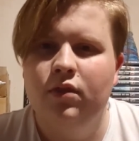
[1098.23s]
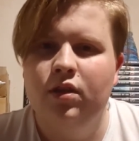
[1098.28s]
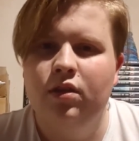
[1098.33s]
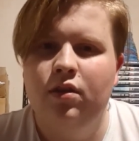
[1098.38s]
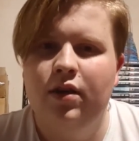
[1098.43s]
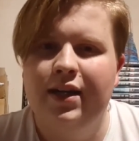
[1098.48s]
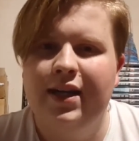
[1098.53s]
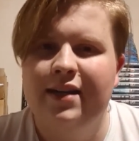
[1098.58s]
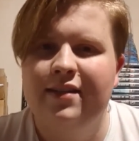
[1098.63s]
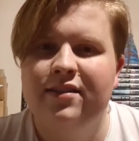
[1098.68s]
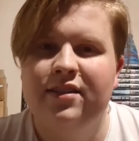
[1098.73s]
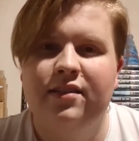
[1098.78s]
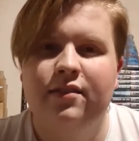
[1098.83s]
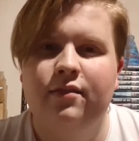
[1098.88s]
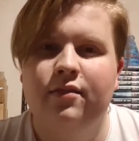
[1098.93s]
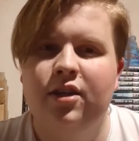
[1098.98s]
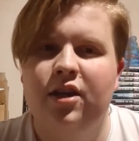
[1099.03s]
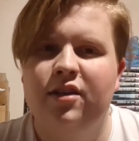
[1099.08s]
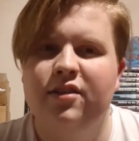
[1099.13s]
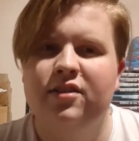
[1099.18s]
I guess,
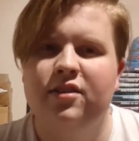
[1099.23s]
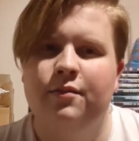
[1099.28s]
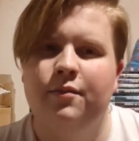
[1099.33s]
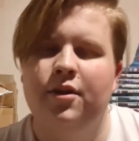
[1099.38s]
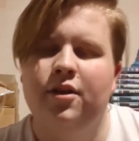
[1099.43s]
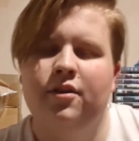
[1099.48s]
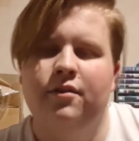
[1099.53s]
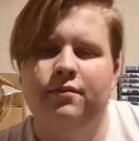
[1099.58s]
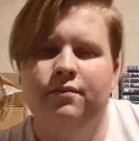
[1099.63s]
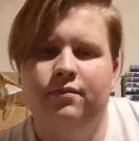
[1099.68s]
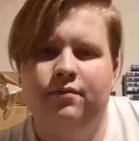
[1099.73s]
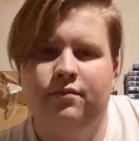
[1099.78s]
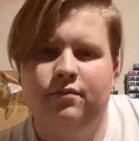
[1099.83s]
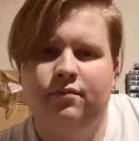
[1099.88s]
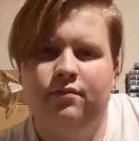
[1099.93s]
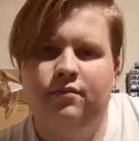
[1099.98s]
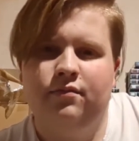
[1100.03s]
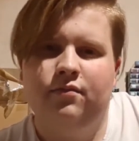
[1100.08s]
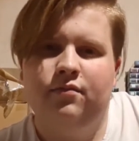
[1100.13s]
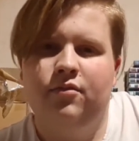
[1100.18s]
customer
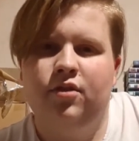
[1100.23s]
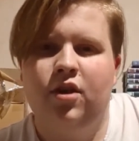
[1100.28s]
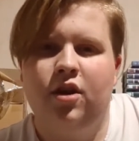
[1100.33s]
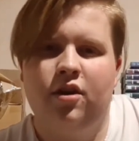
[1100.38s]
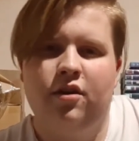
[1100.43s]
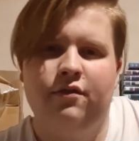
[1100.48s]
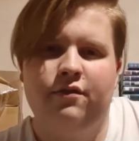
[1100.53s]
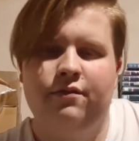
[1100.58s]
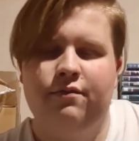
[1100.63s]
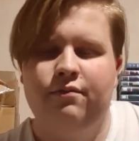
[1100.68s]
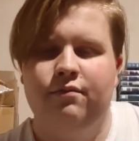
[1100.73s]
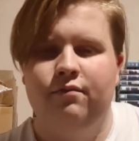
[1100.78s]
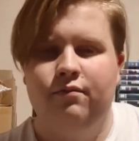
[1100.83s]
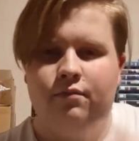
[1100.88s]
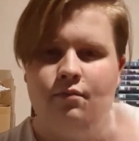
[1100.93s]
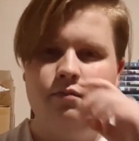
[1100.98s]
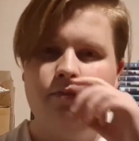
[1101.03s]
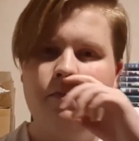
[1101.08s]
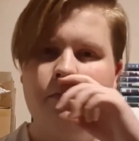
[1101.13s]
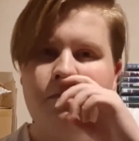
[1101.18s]
kind of
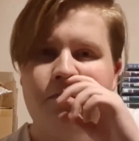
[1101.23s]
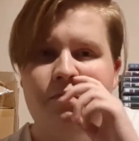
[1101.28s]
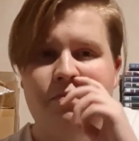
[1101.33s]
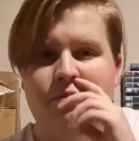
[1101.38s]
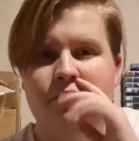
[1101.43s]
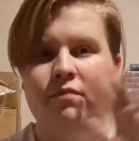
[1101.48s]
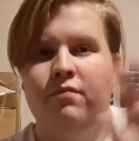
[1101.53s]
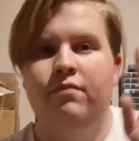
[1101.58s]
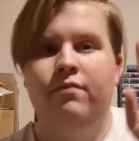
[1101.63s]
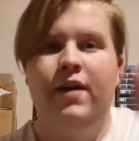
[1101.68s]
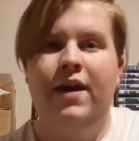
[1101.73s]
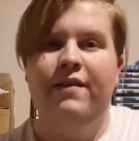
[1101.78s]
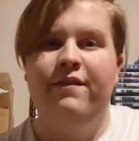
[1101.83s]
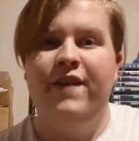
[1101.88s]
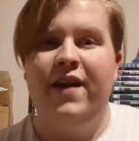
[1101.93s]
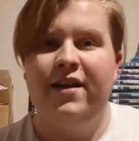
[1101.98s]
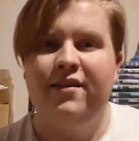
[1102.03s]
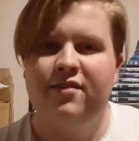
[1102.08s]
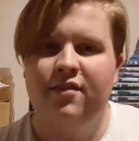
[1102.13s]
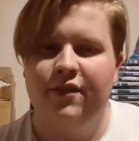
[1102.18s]

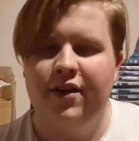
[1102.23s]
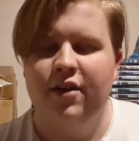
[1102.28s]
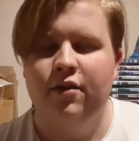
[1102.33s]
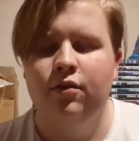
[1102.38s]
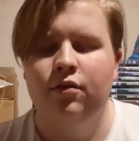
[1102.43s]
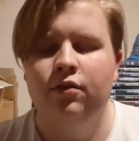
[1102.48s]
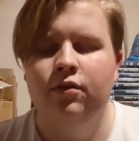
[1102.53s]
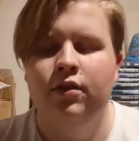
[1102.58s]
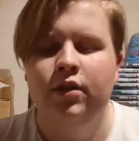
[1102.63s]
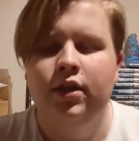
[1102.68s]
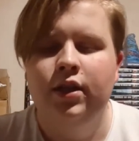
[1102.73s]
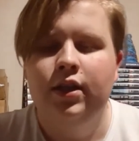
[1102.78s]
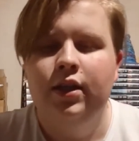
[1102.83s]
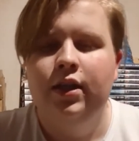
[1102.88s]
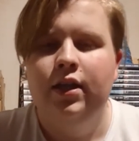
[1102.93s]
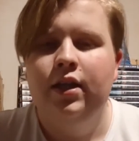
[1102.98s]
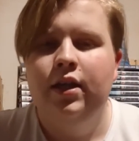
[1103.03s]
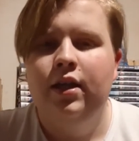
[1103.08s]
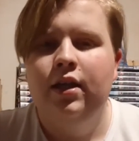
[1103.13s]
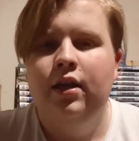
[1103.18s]
face of it all.
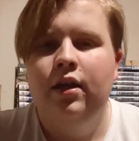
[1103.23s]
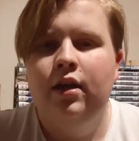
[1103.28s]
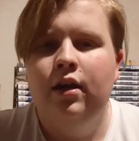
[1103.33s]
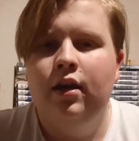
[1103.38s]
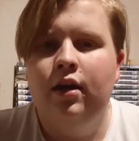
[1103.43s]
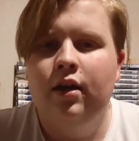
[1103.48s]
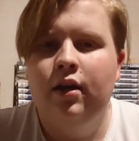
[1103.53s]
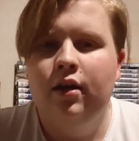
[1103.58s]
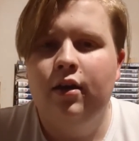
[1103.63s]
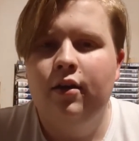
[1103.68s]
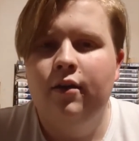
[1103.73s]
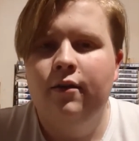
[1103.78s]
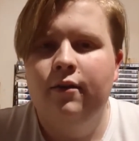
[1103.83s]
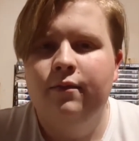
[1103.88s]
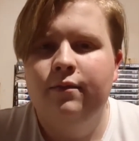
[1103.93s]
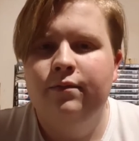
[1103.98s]
Who